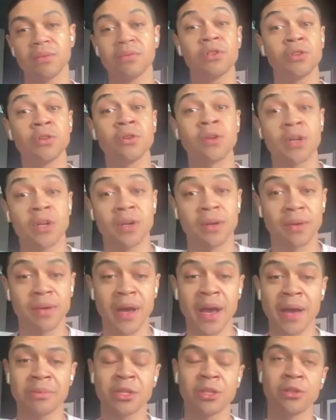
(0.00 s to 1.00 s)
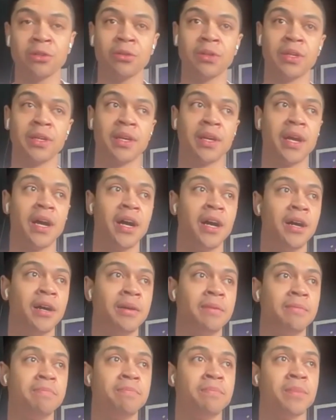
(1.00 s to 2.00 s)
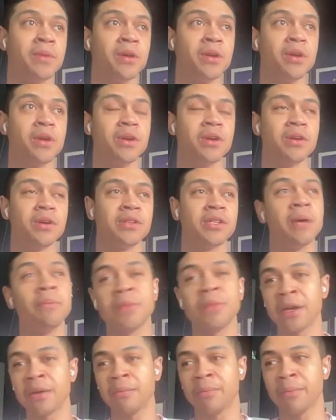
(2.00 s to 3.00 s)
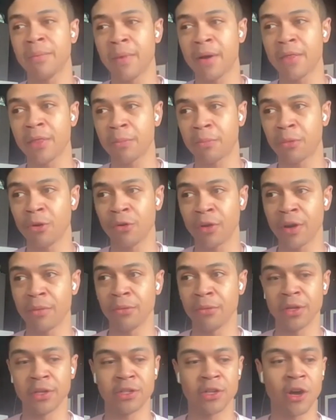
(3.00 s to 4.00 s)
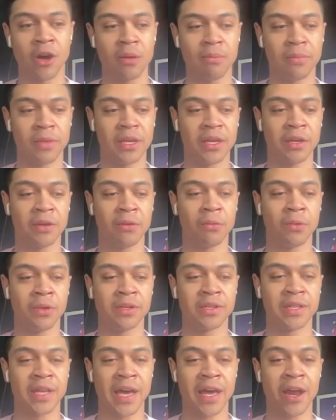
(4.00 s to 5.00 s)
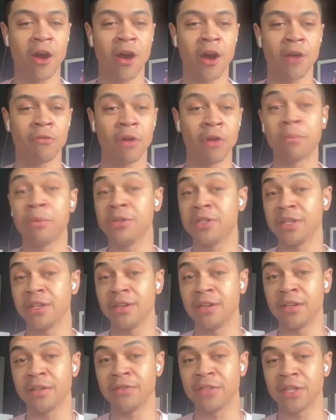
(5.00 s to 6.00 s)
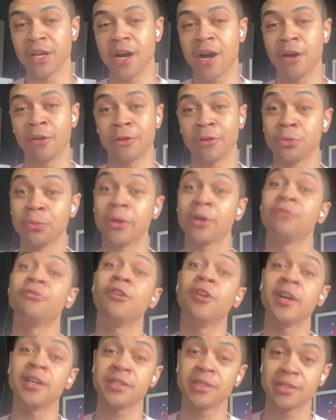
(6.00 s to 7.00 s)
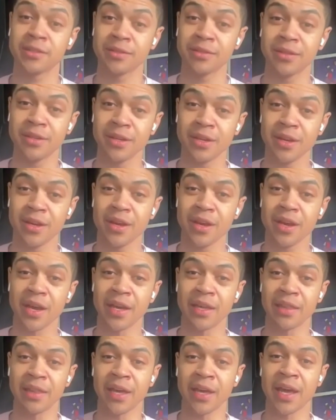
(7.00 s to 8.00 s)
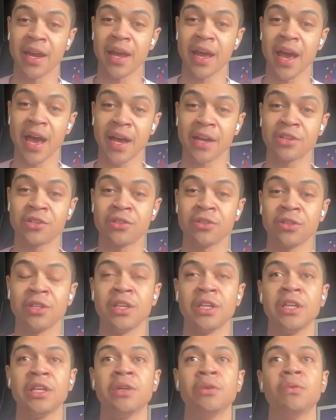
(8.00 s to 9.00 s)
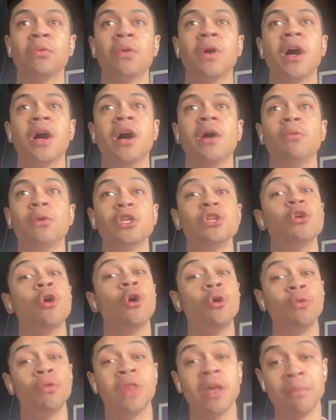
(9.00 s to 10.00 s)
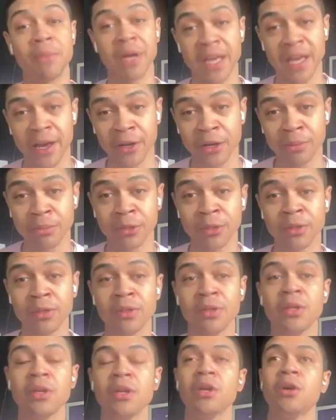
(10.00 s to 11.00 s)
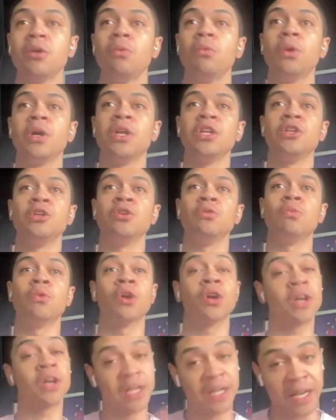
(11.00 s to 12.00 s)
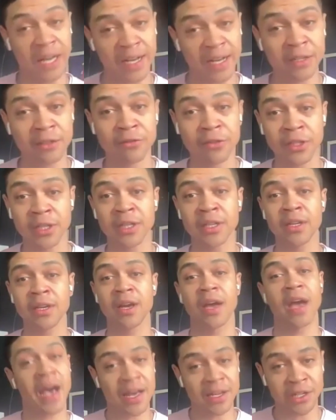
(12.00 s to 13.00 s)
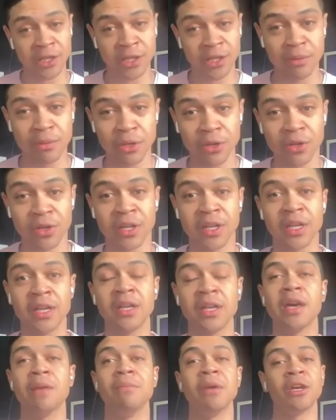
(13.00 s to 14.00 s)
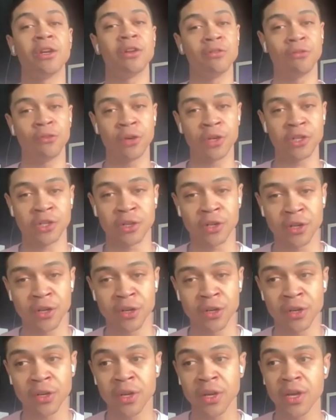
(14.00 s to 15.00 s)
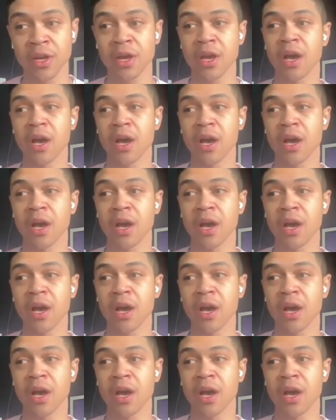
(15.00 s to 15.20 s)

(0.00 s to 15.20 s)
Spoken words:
Sure, absolutely. Something the program really taught me was that our representatives in Congress work for us, and that actually, when you hold them accountable, when you work collectively as a community and make your voice heard,